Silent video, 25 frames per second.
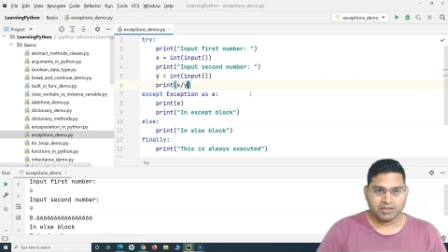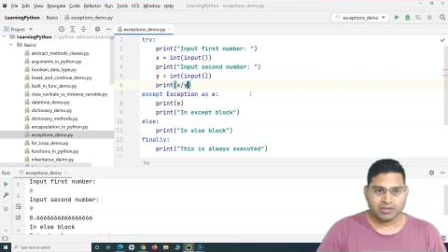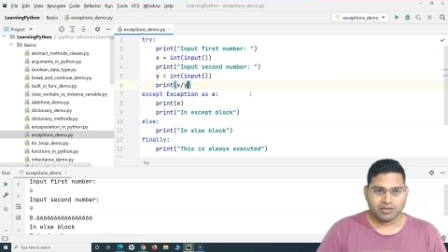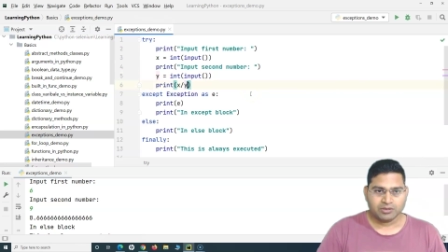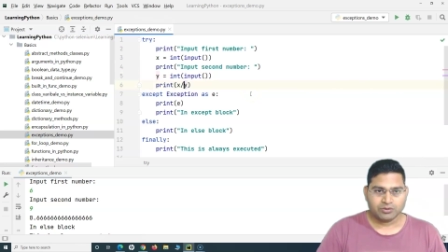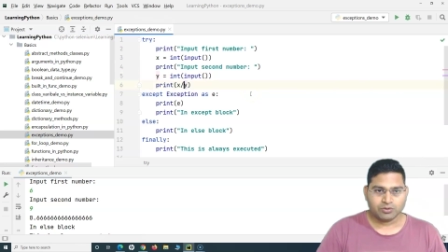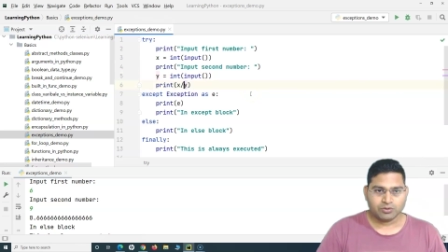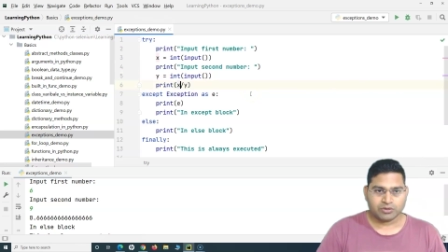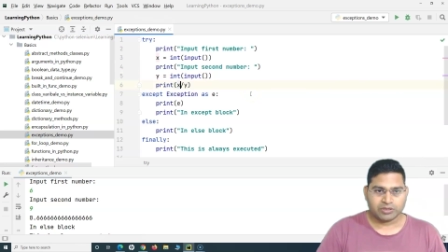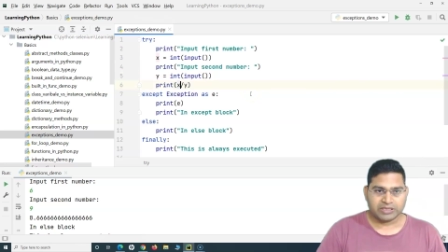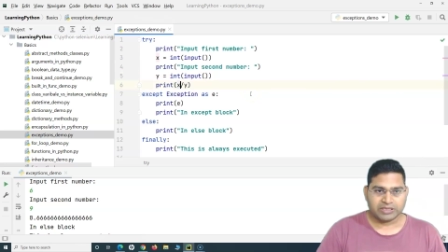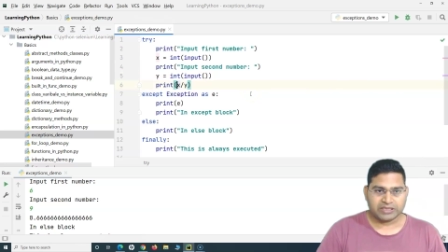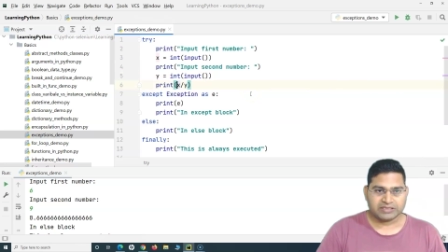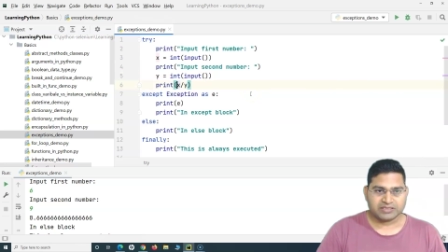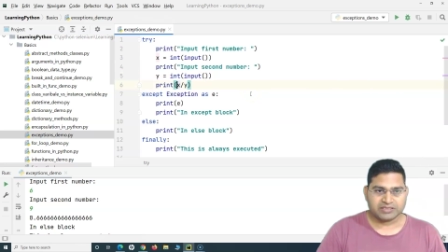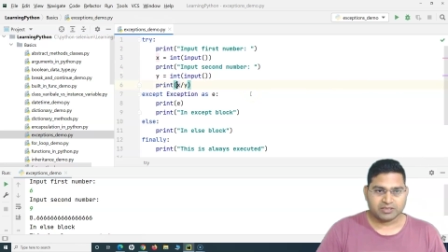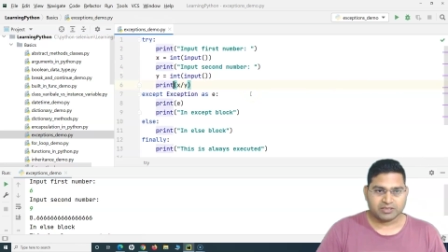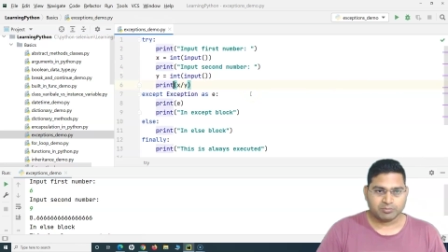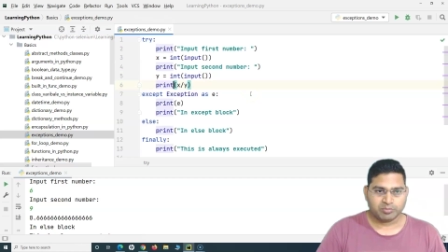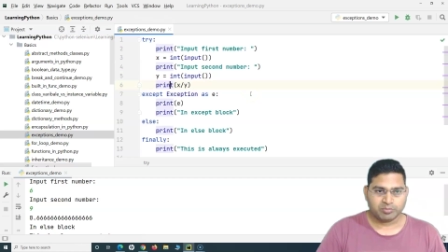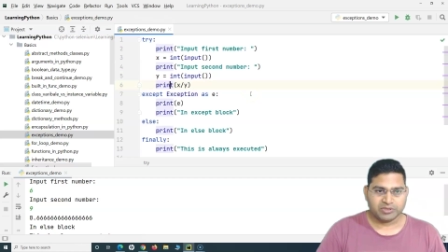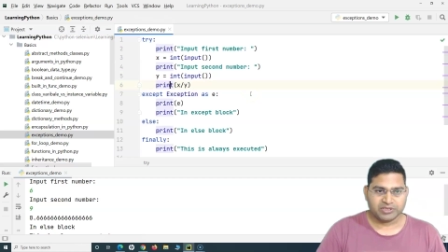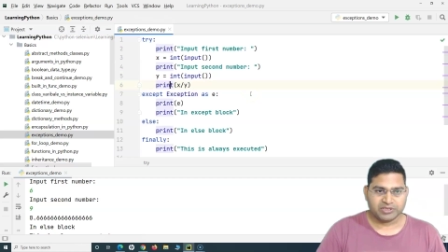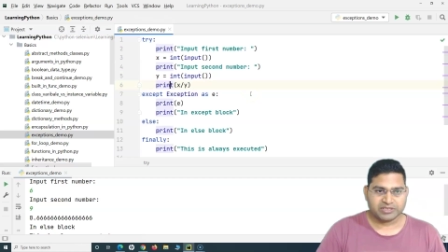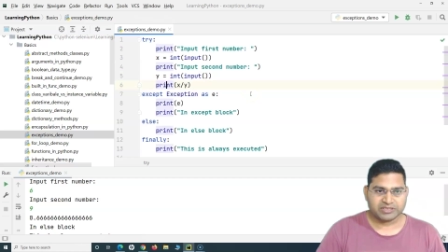you can
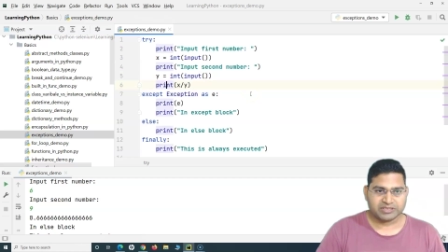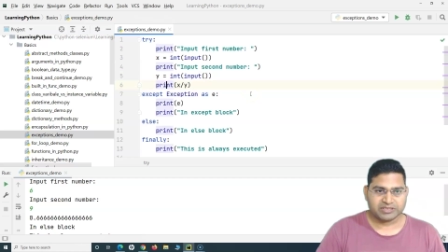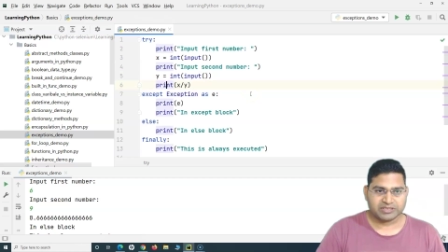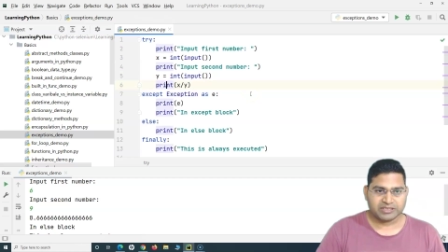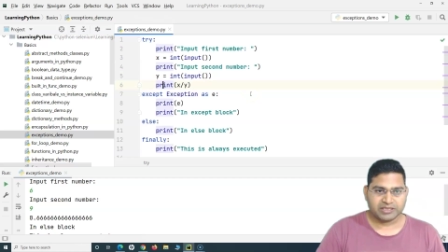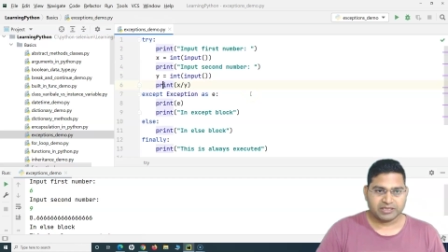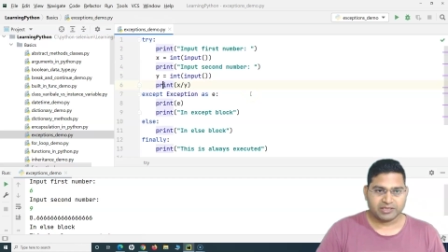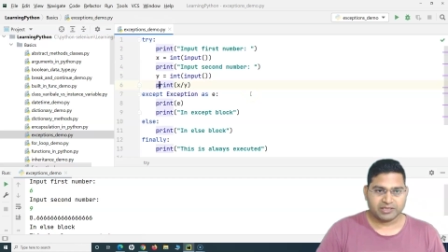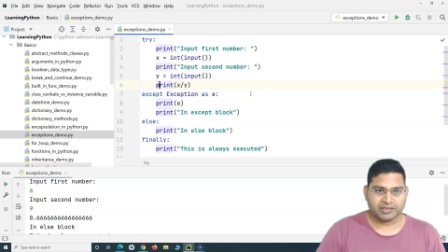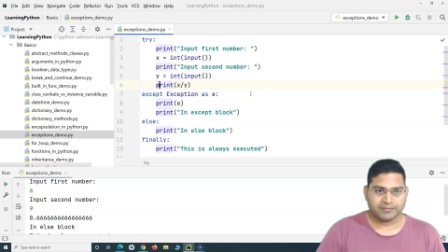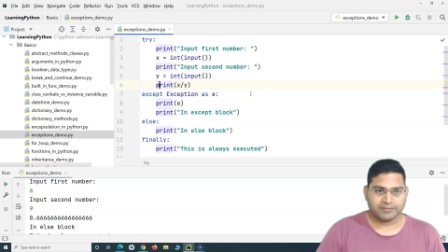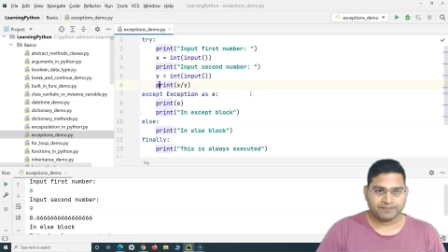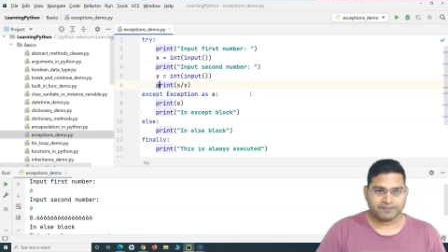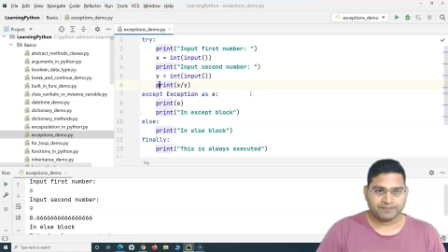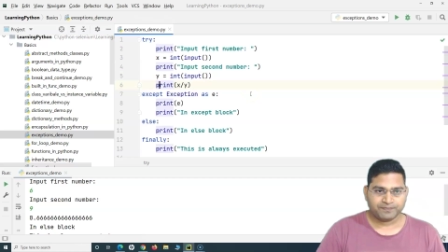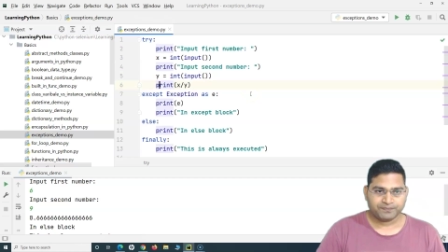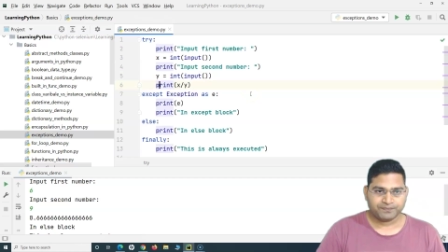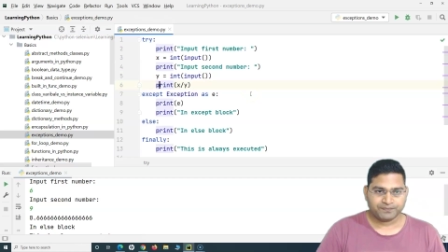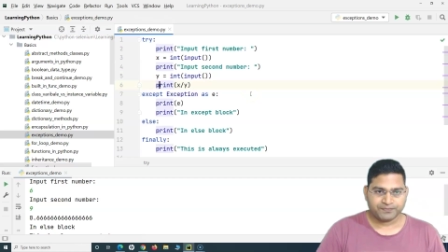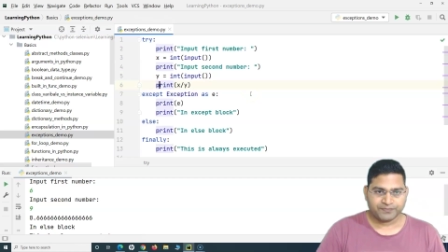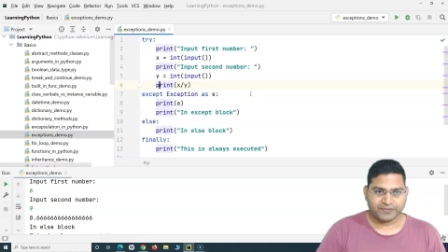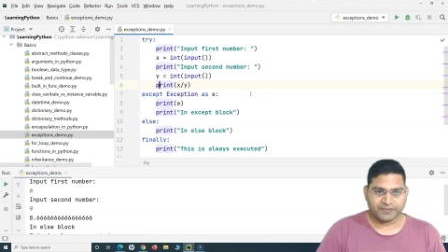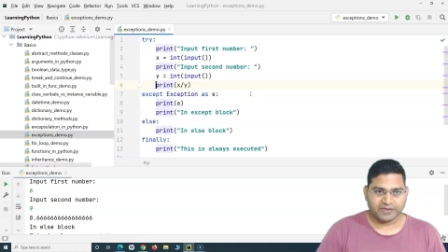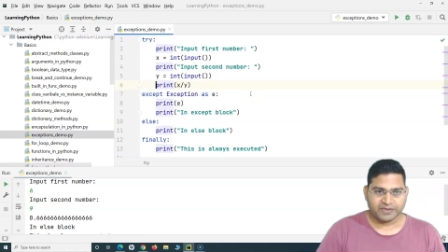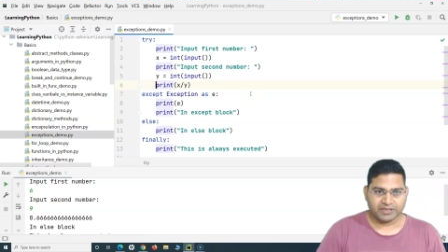simply say
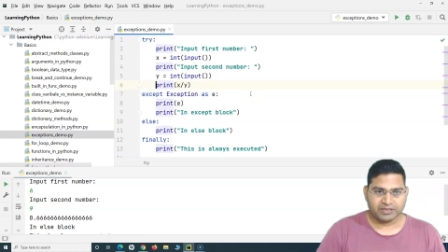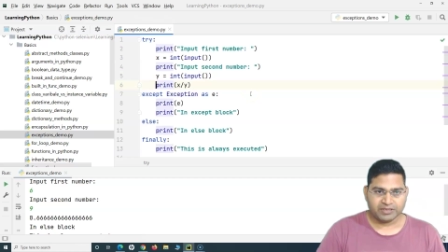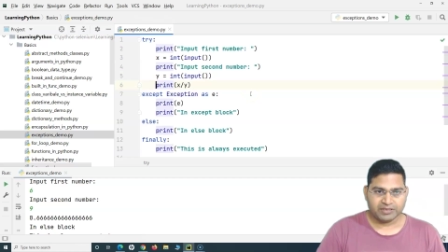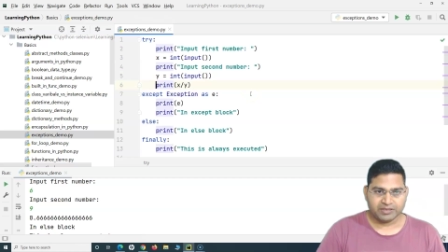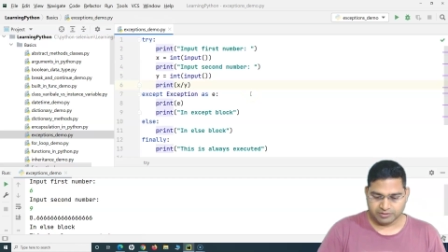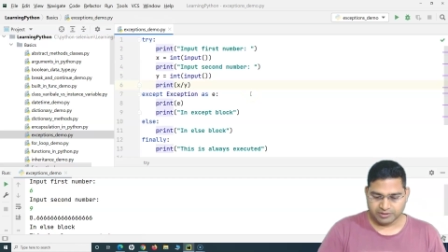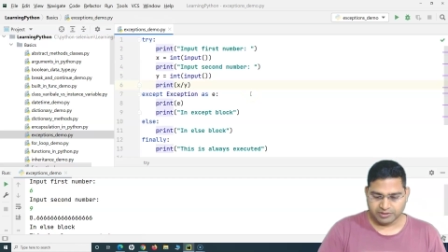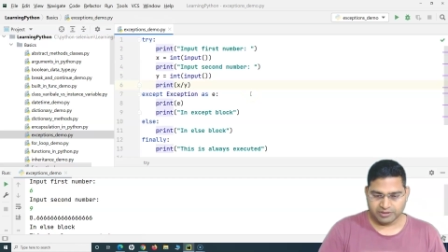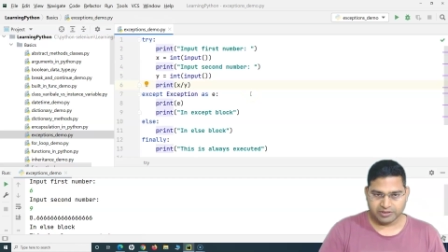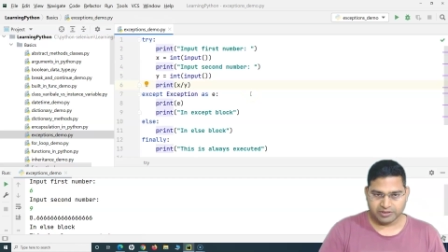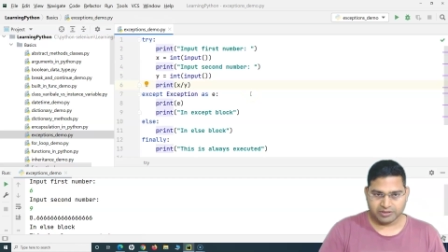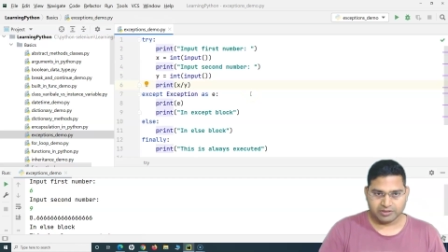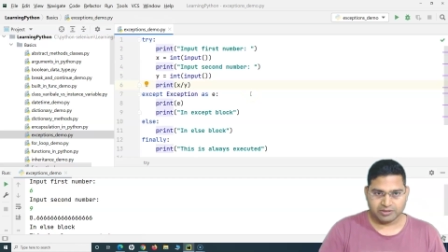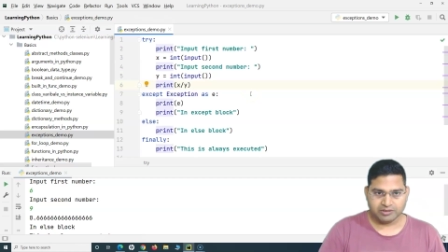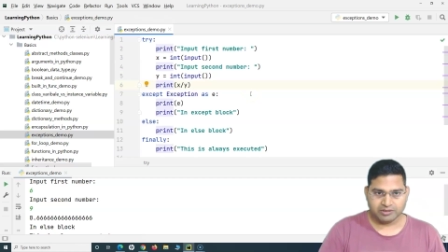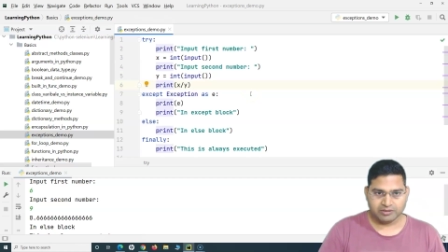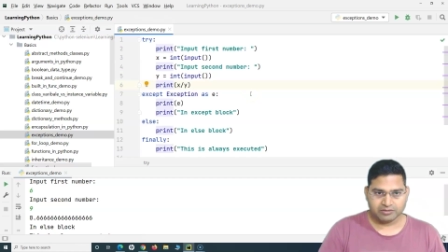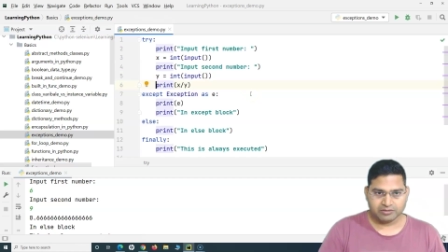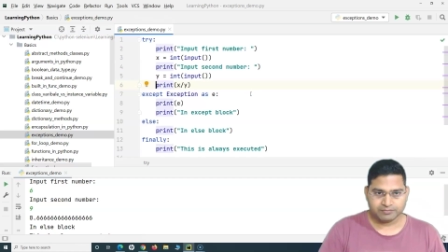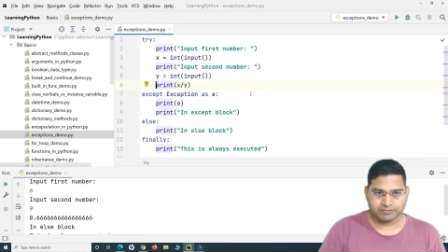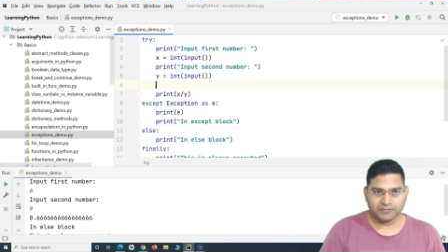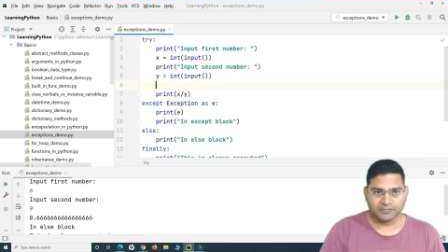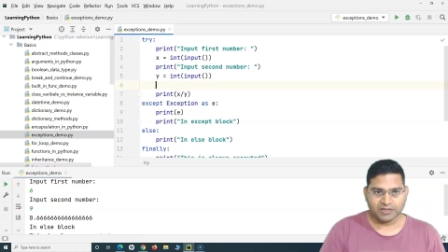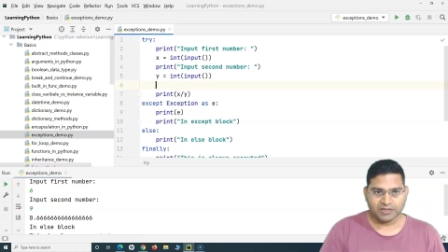here